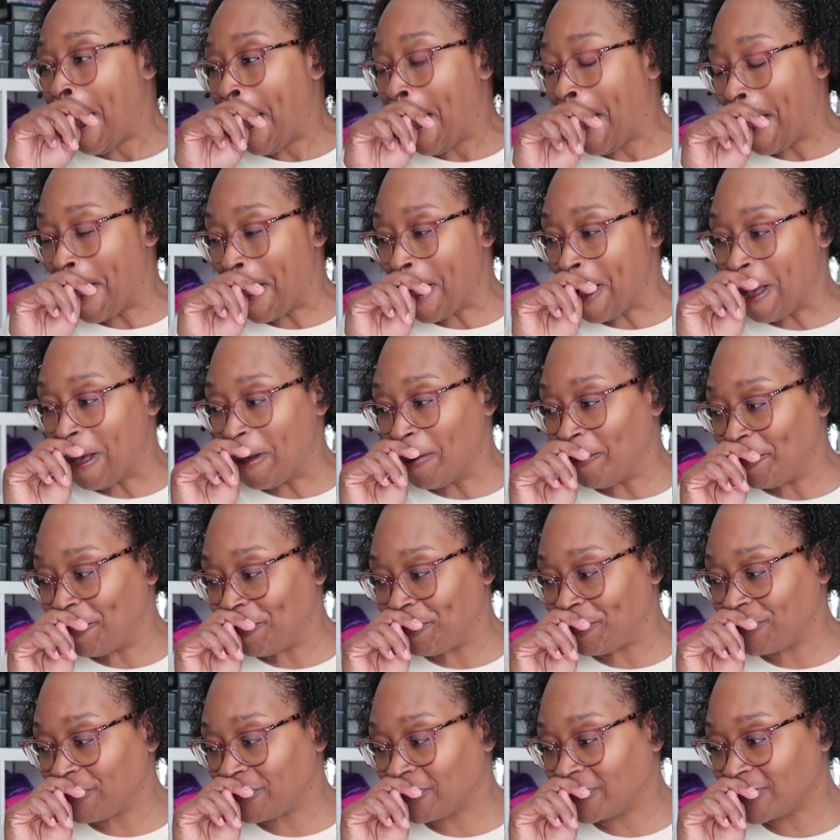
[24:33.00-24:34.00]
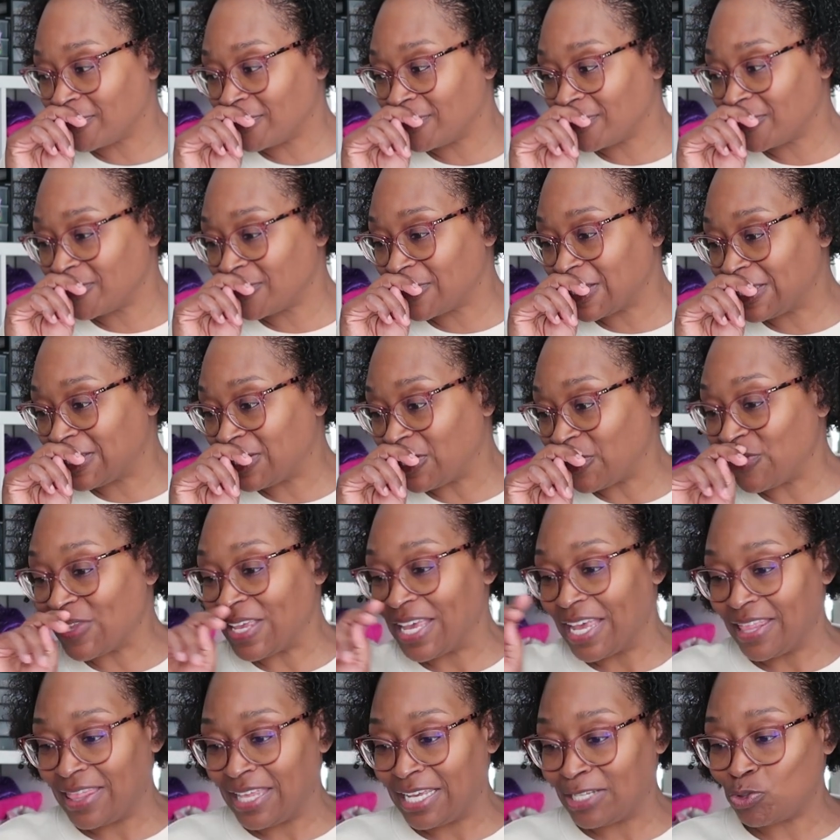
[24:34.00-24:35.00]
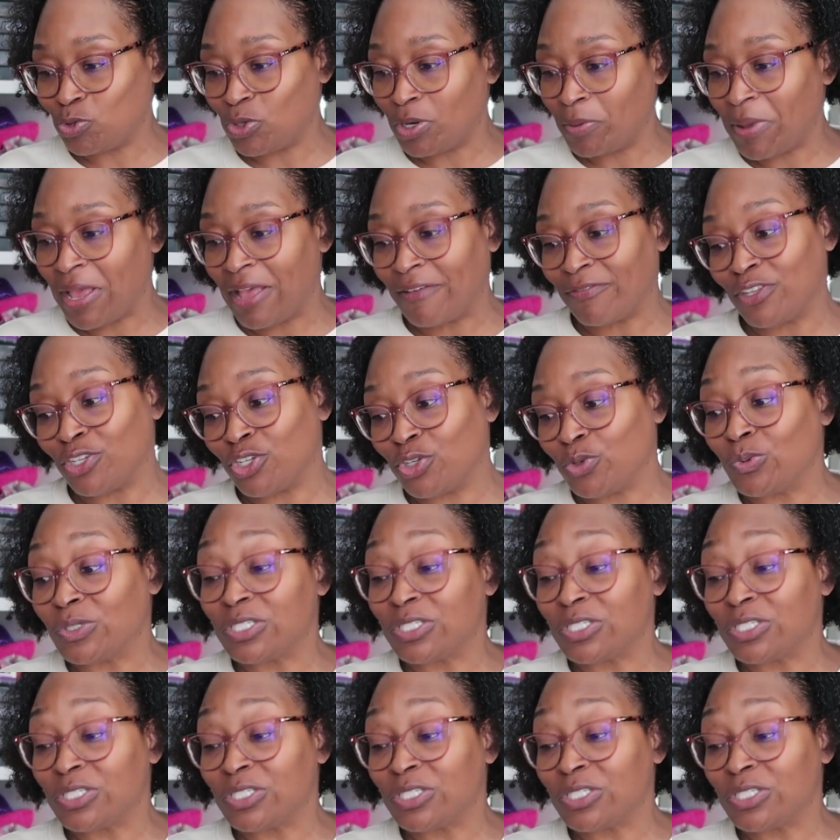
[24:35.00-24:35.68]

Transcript: yeah, that's what I'm gonna have to do,